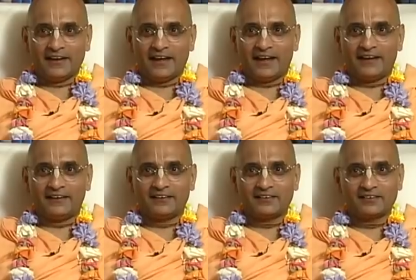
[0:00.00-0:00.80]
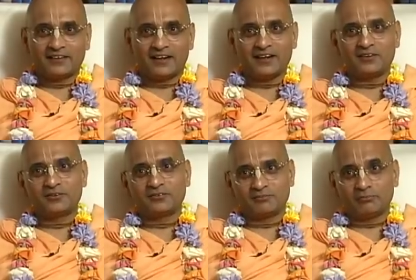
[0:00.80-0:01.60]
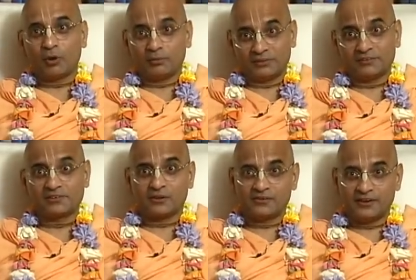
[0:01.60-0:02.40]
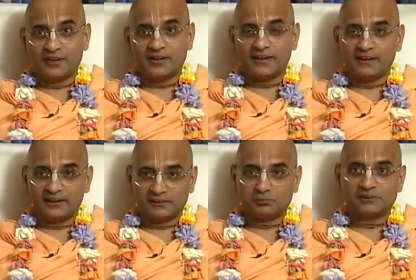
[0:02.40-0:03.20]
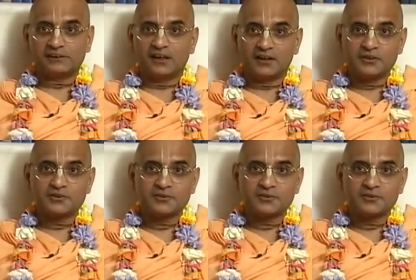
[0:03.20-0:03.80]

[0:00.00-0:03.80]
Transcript: And Prabhupada was already taking his massage.